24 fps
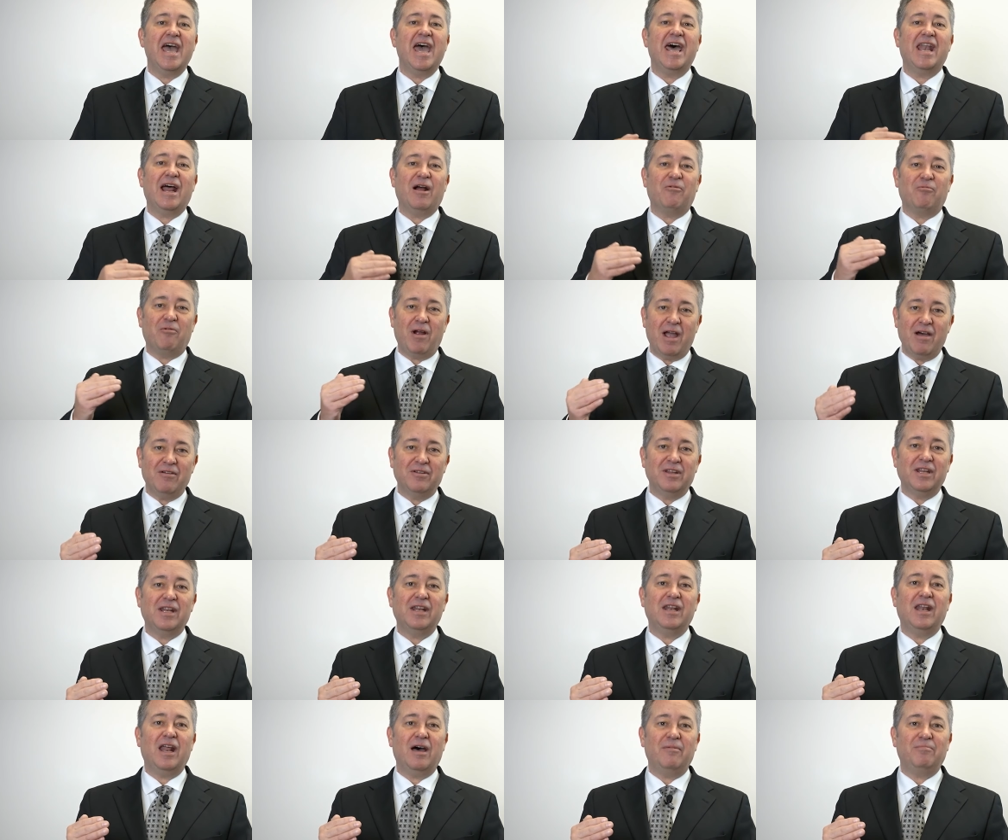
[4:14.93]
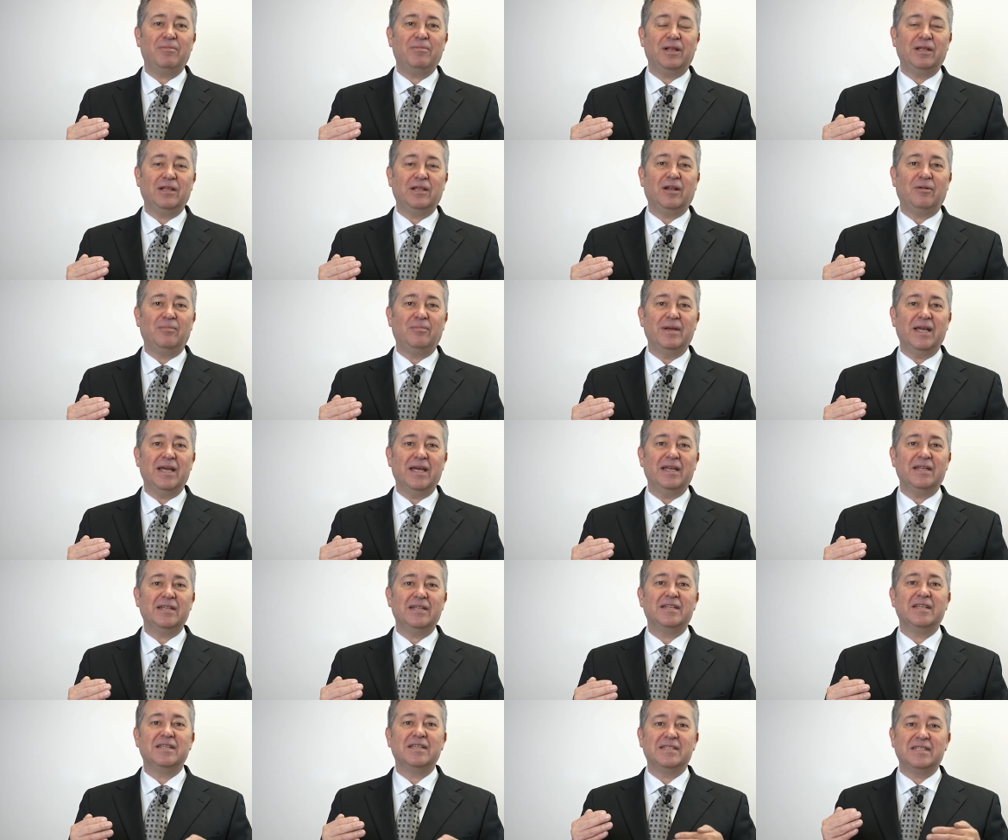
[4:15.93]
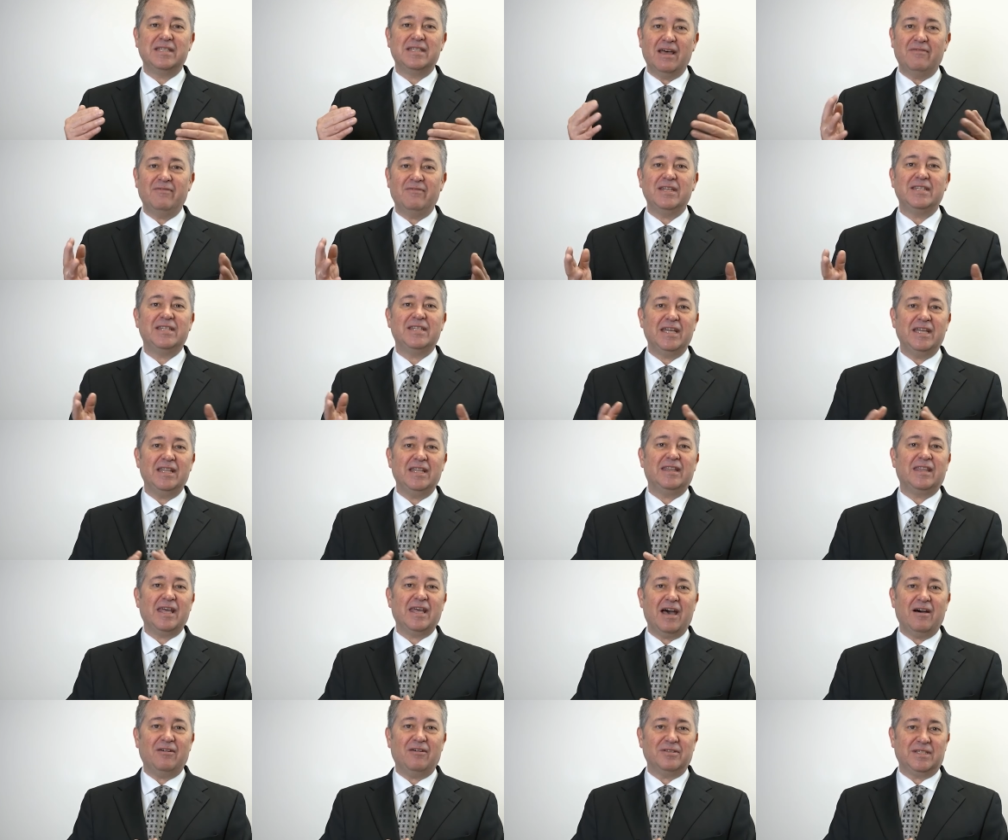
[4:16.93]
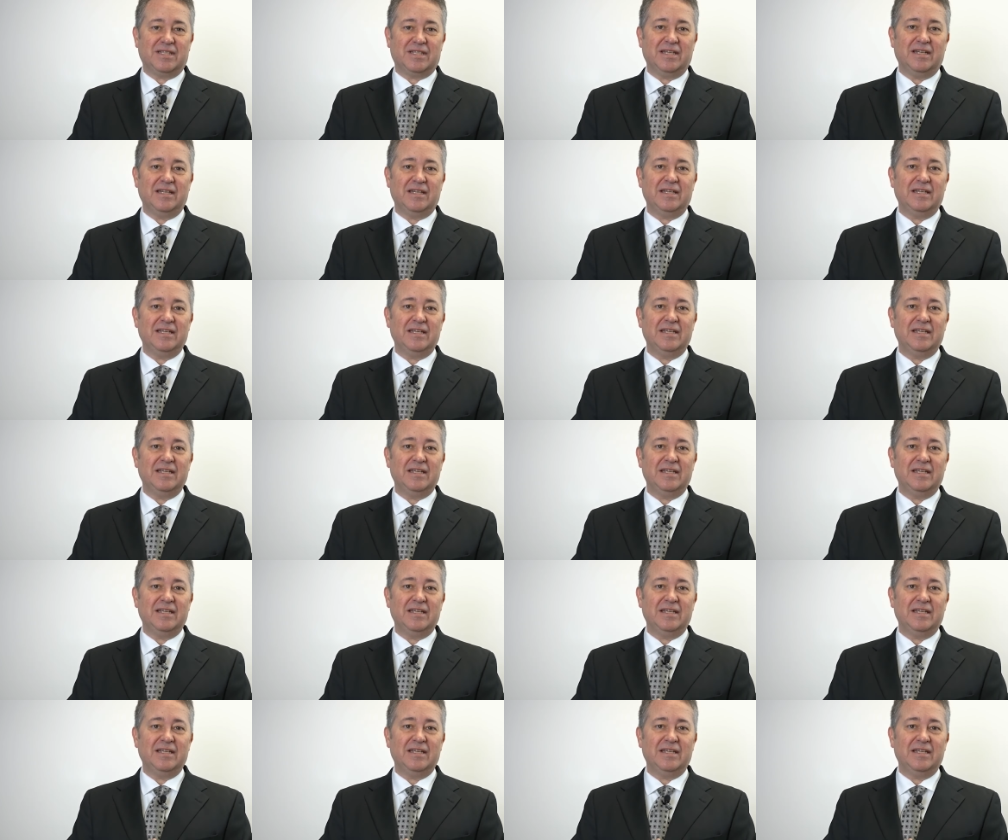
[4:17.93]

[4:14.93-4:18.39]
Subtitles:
And I rounded it up a little bit to $17,000.